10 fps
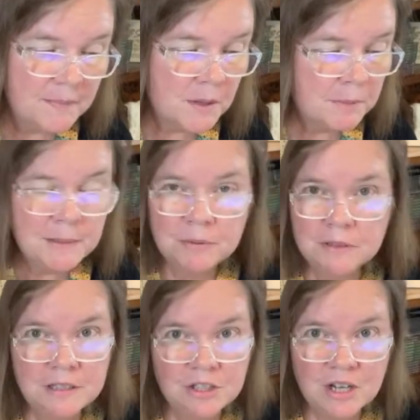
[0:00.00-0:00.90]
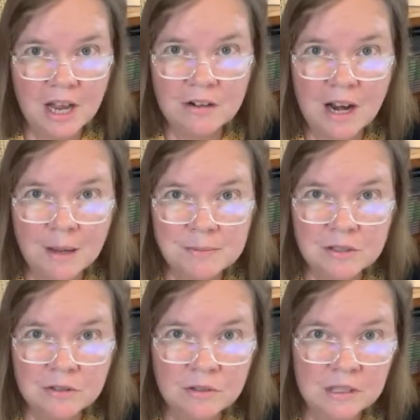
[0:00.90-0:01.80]
The people in the chat are
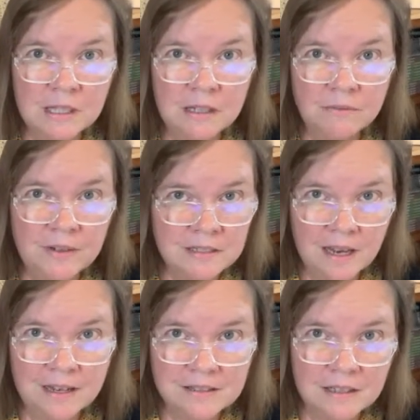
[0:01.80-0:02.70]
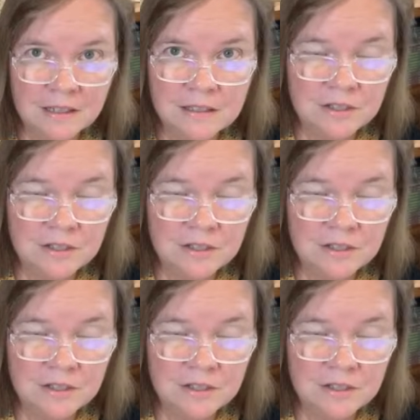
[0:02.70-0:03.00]
absolutely fantastic,